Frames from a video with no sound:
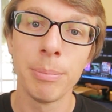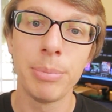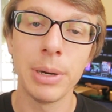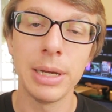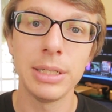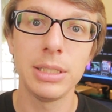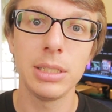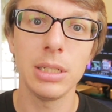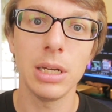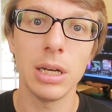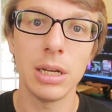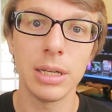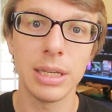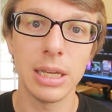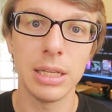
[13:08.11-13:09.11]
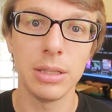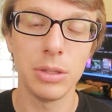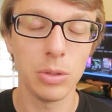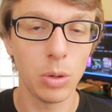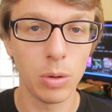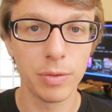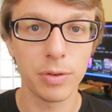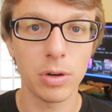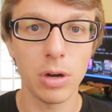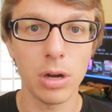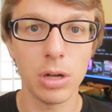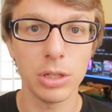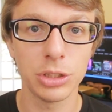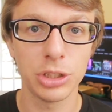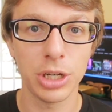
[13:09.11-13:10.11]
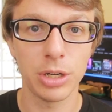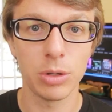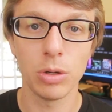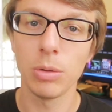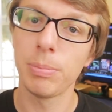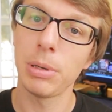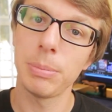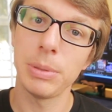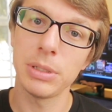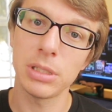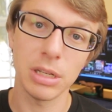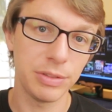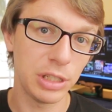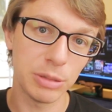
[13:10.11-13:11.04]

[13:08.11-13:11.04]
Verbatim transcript: But uh, again, the overall general purpose of